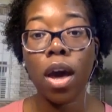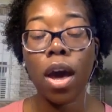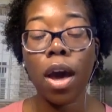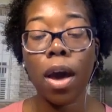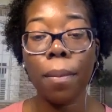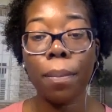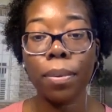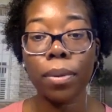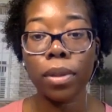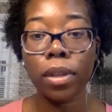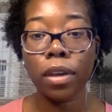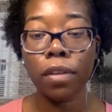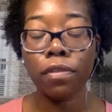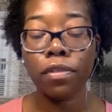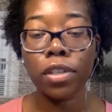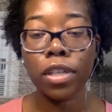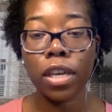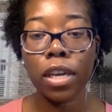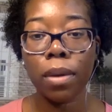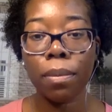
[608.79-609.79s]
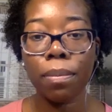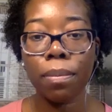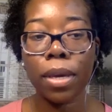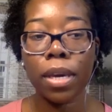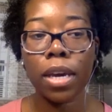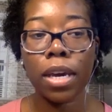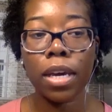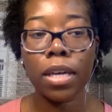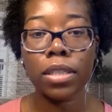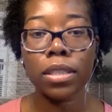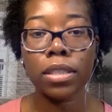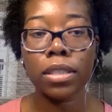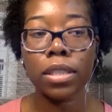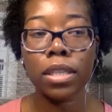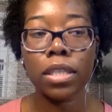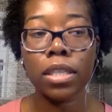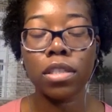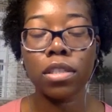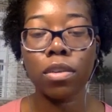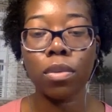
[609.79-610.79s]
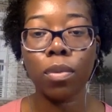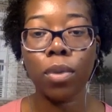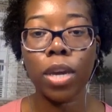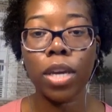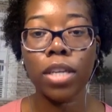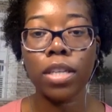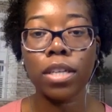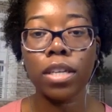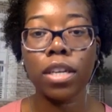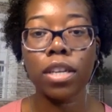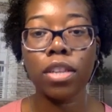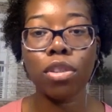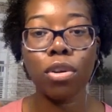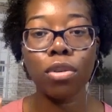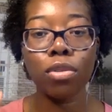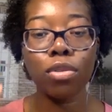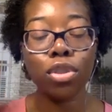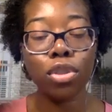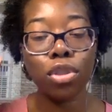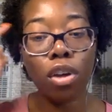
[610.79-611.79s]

uplifting because it's a way to get those